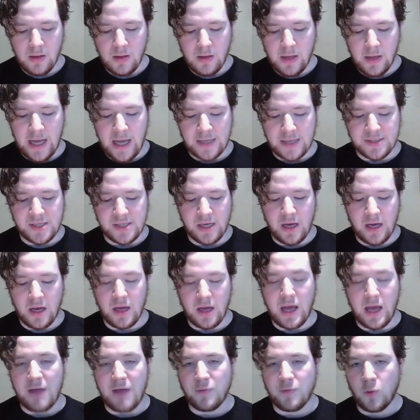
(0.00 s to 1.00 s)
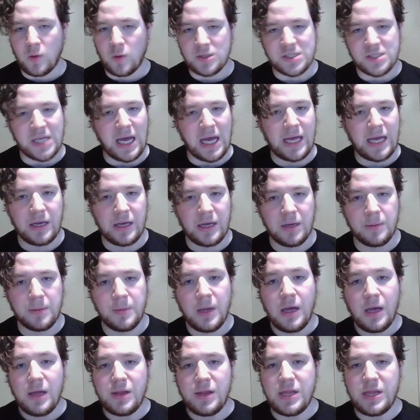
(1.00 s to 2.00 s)
It's everyone's kind of,
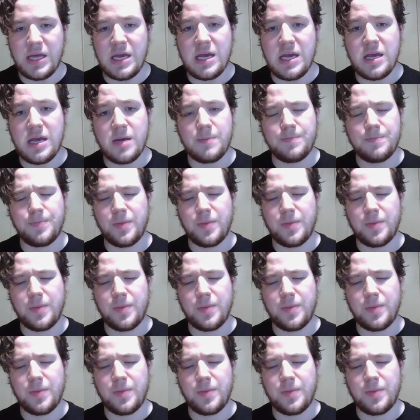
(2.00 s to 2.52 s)
the